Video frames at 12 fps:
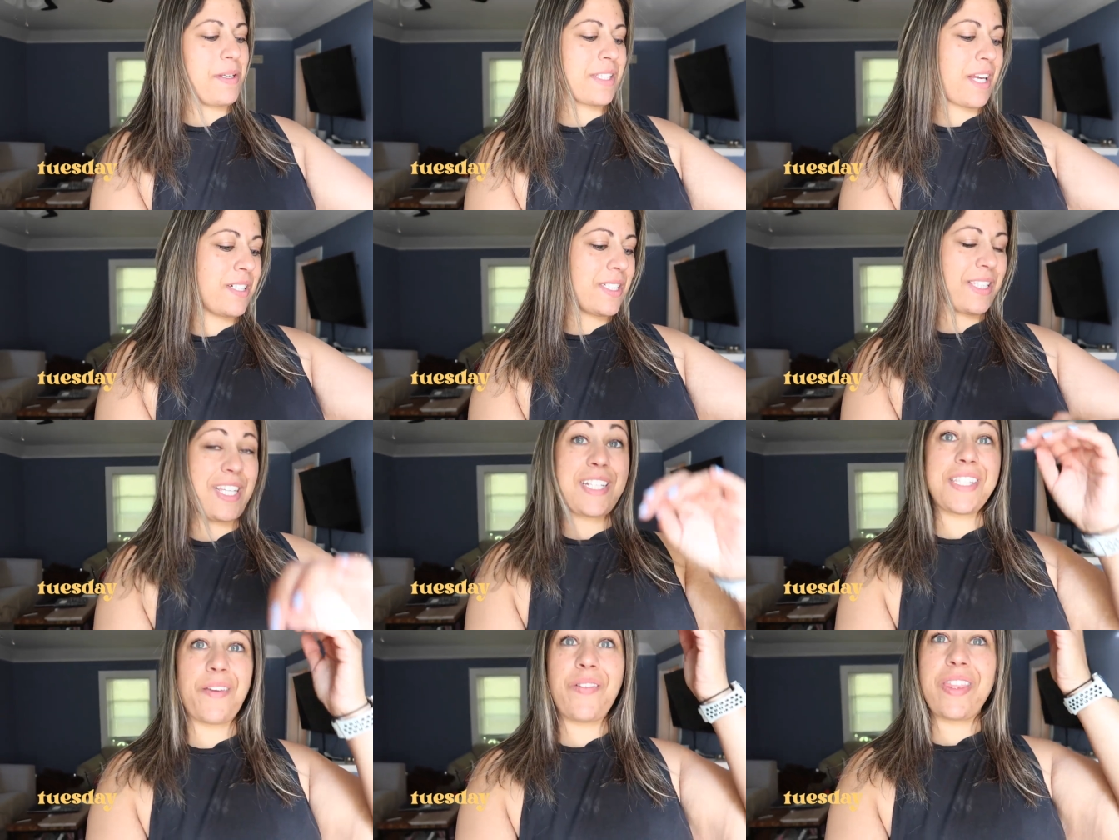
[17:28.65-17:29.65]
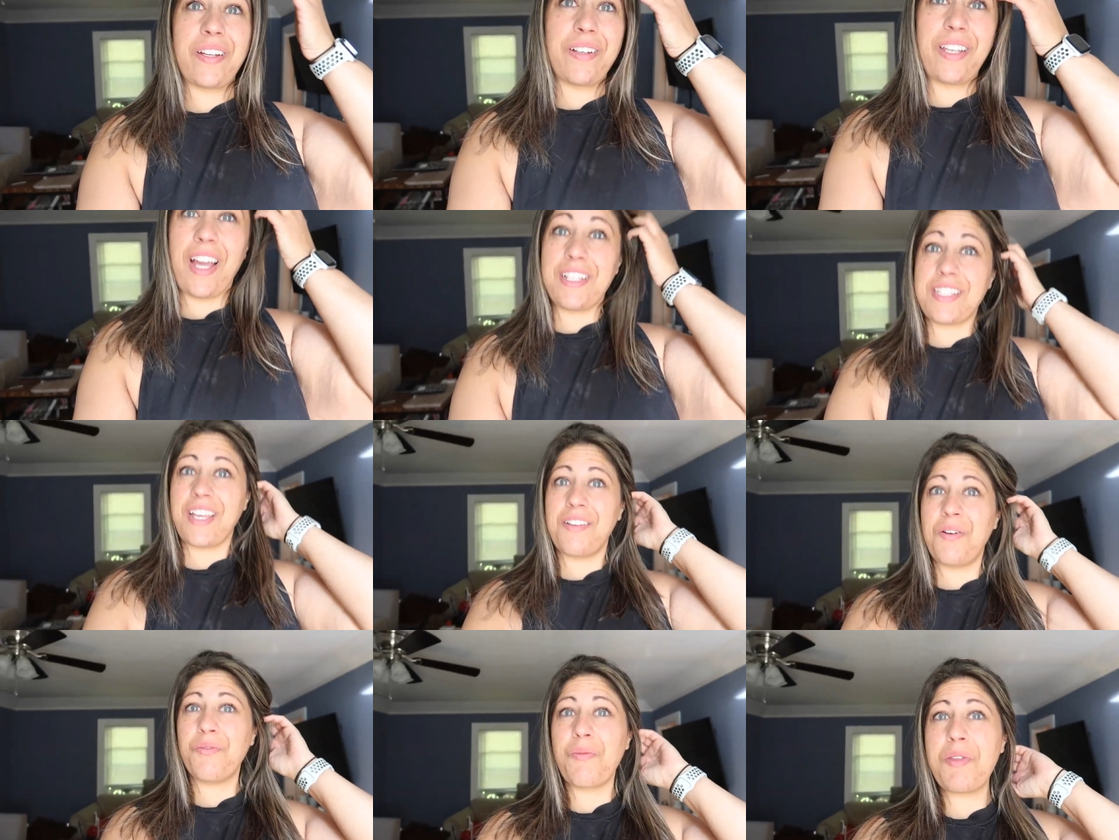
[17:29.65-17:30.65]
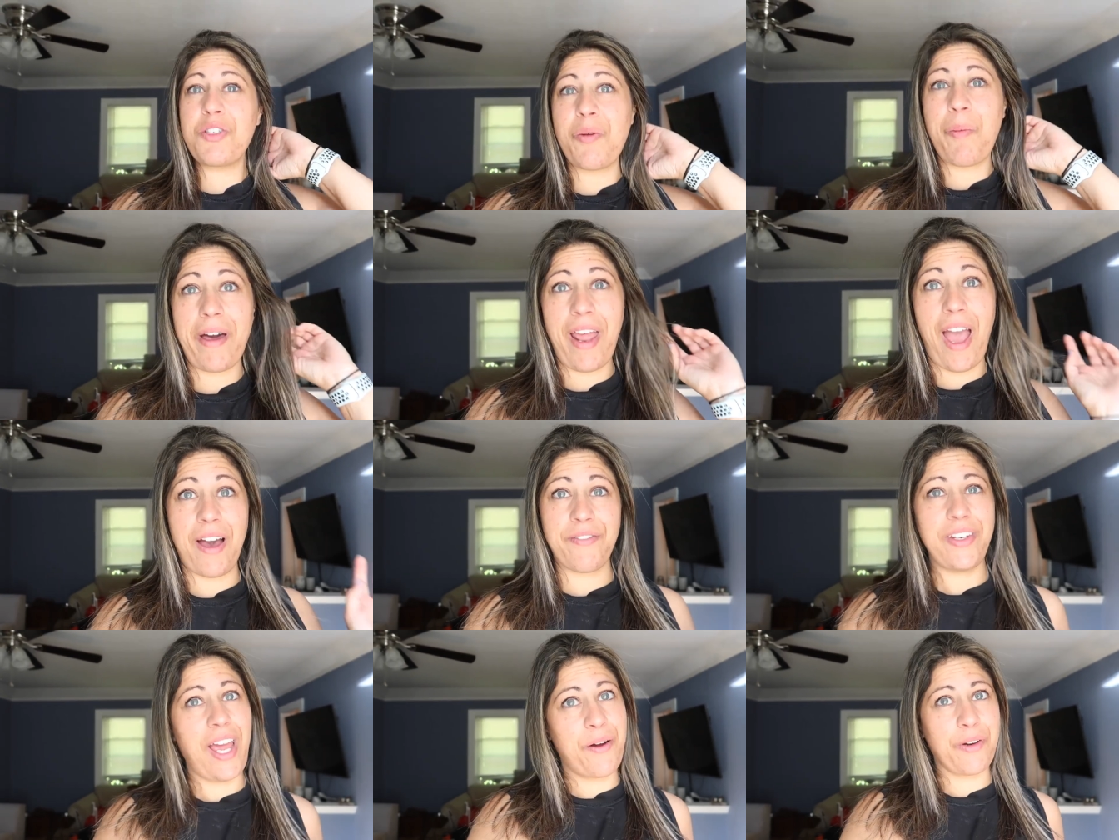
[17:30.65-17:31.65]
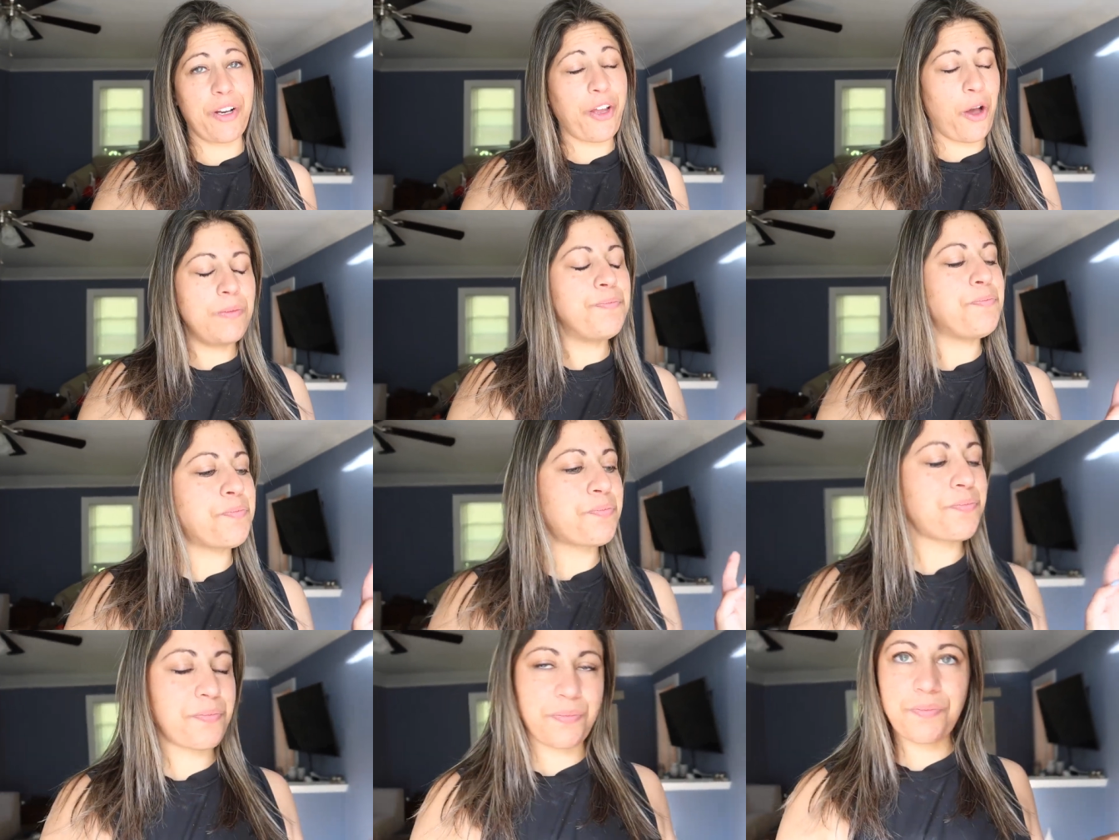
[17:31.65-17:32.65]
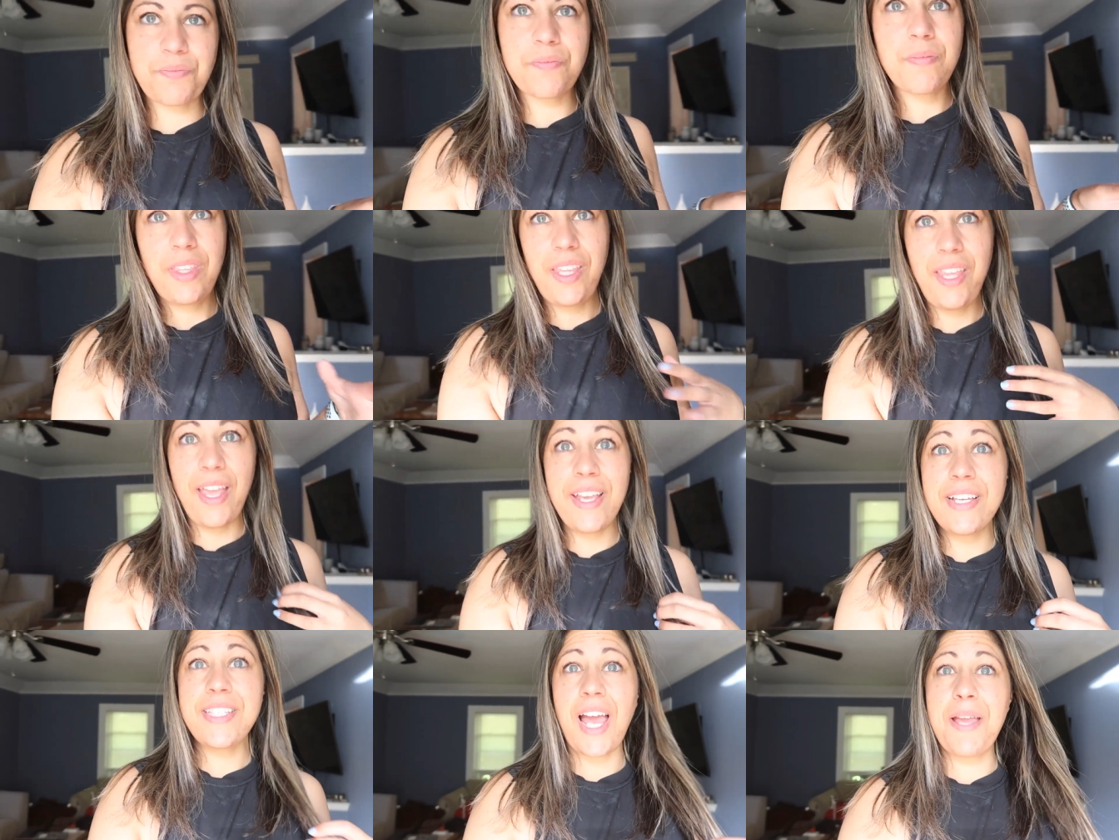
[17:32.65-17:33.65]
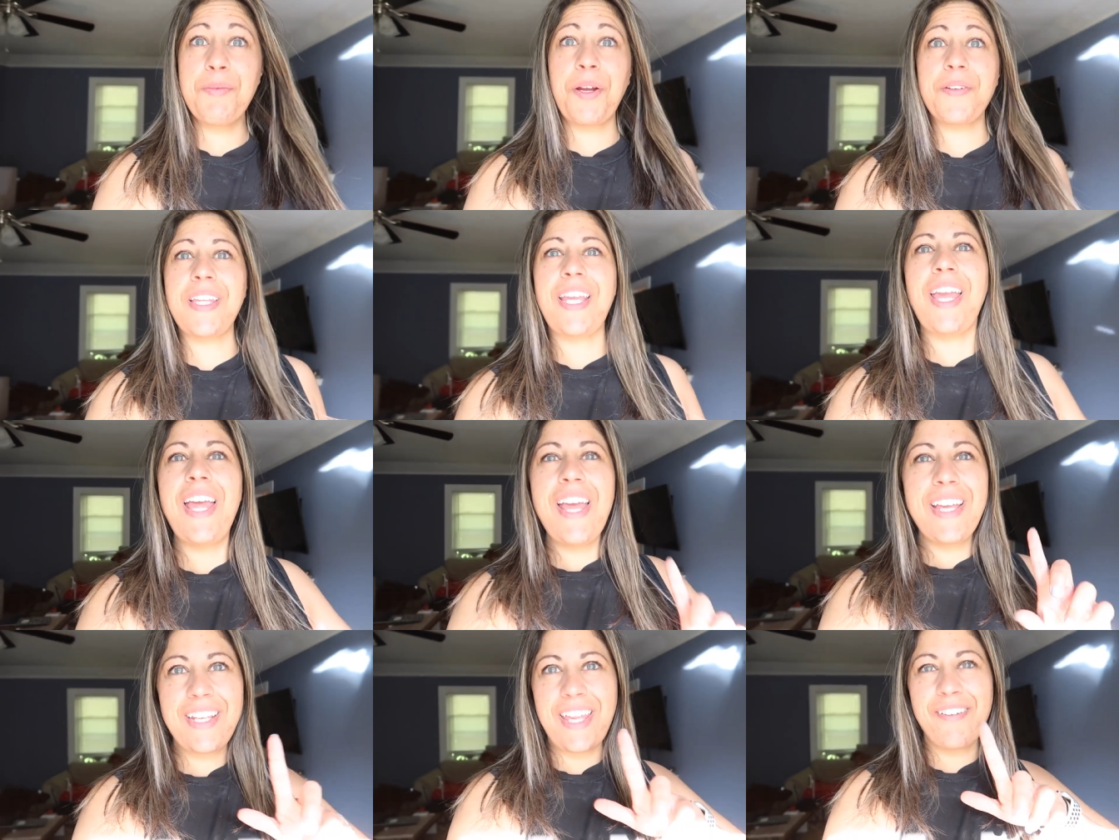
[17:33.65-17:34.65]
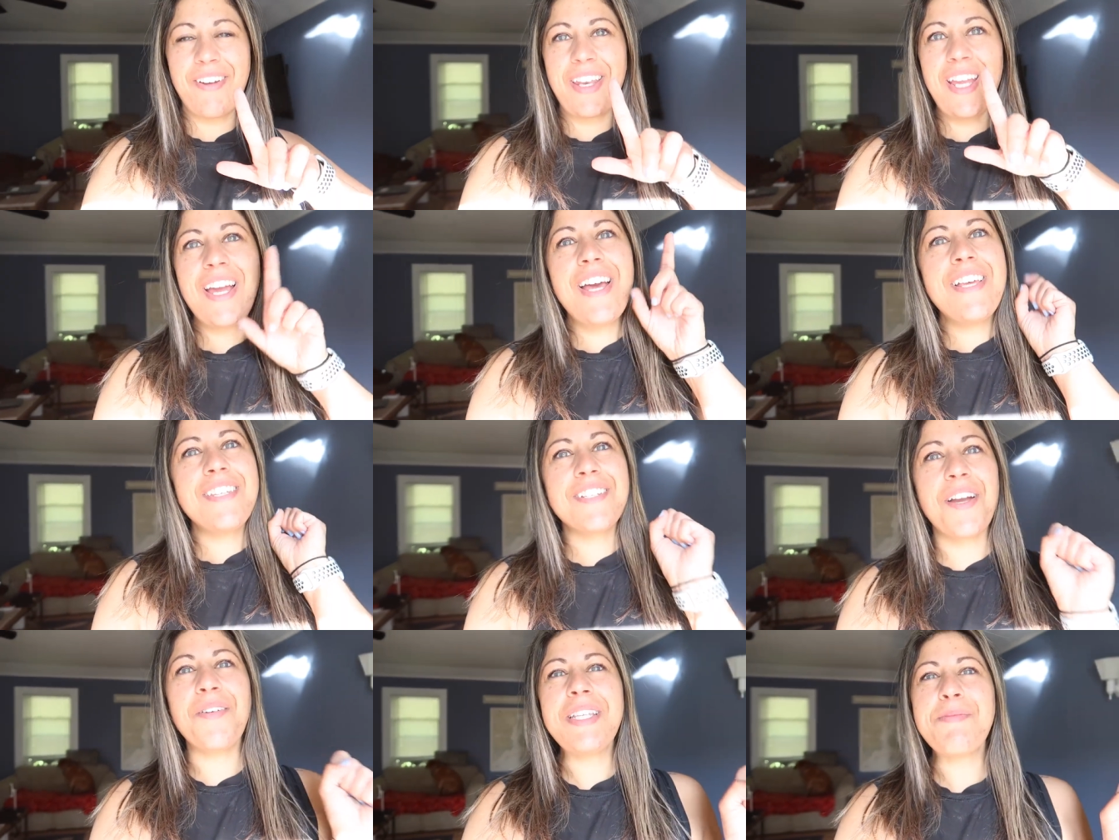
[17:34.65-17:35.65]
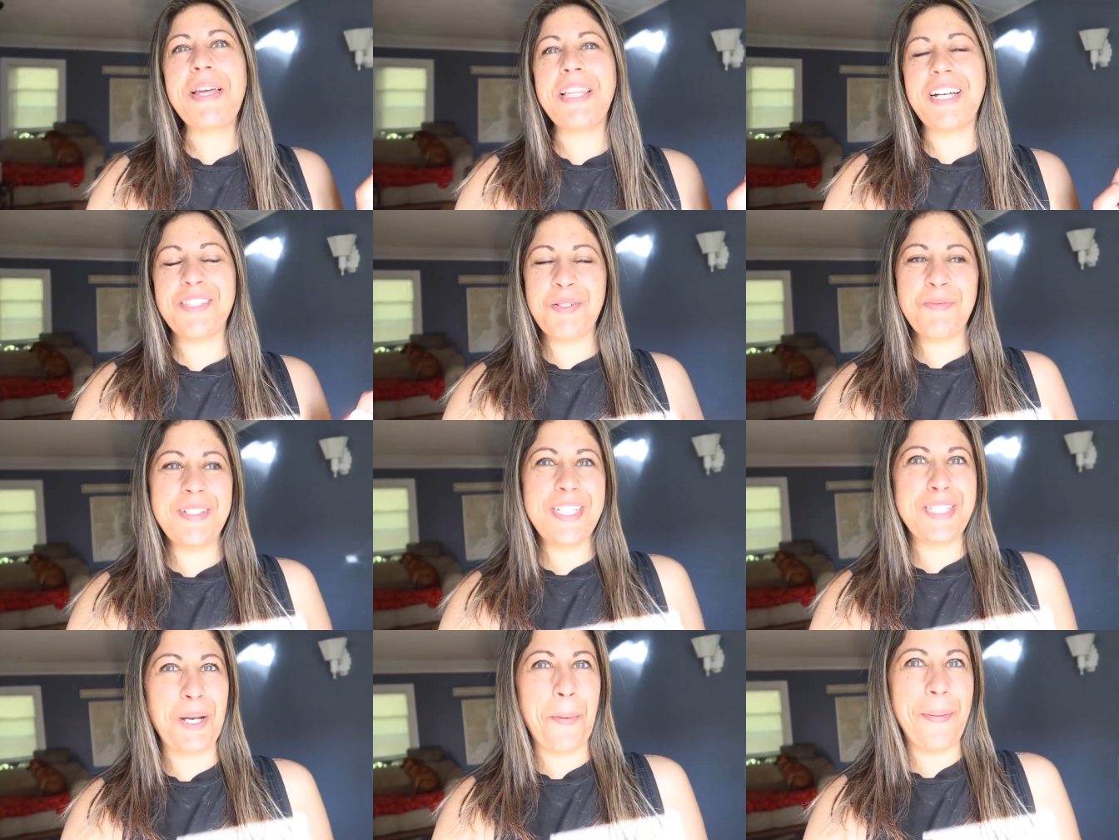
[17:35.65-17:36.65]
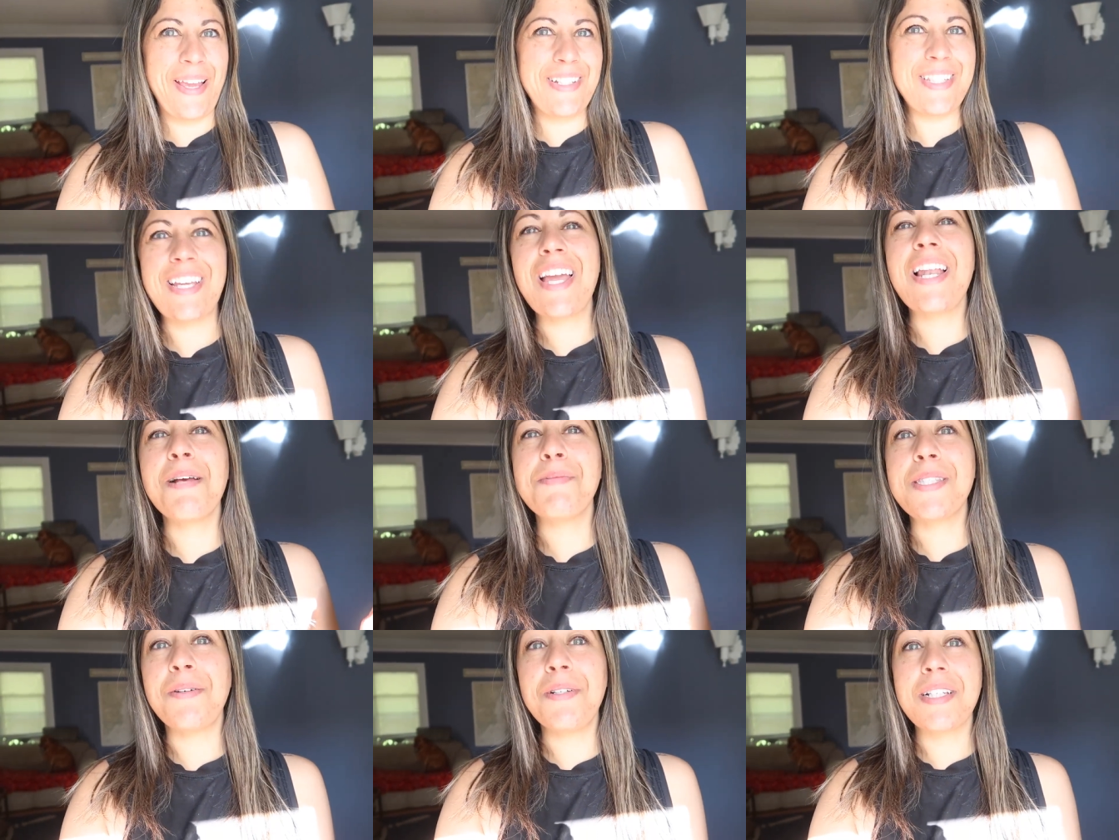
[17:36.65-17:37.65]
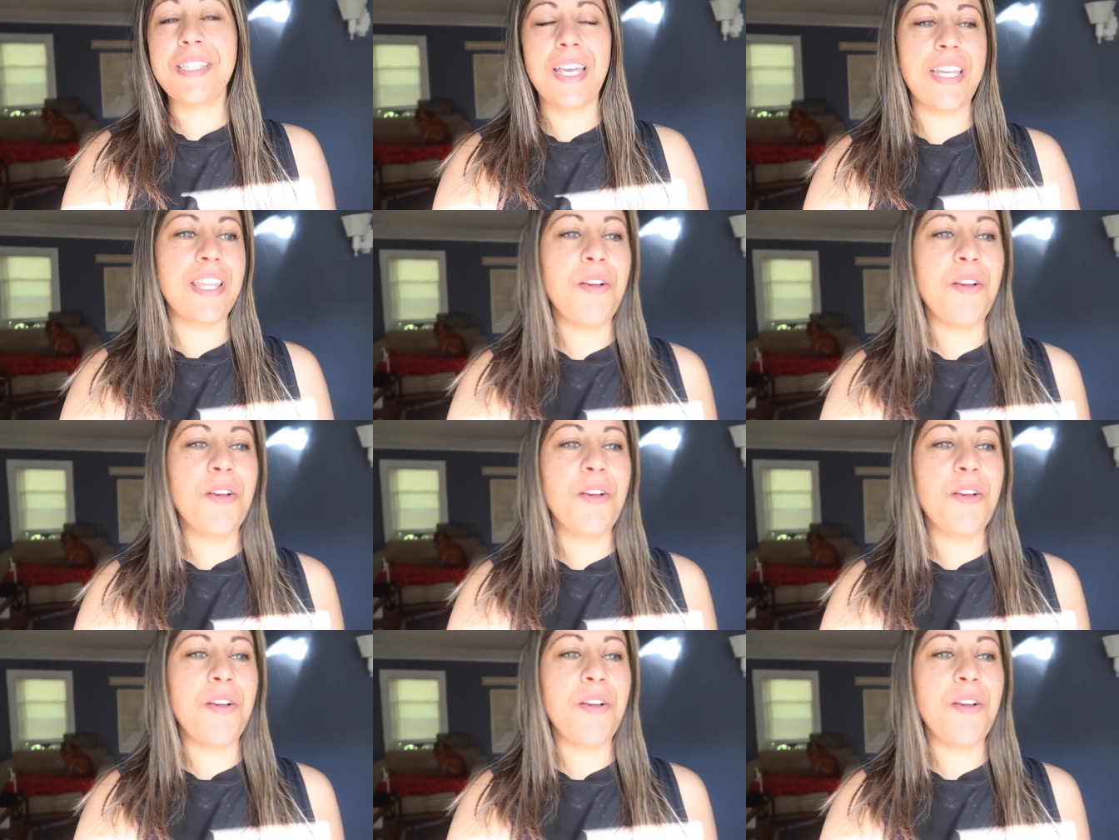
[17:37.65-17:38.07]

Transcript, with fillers: It's currently 7:30. I just got home from the gym about a half an hour ago, and I'm currently getting ready to go into my classroom to start painting, and I'm so excited.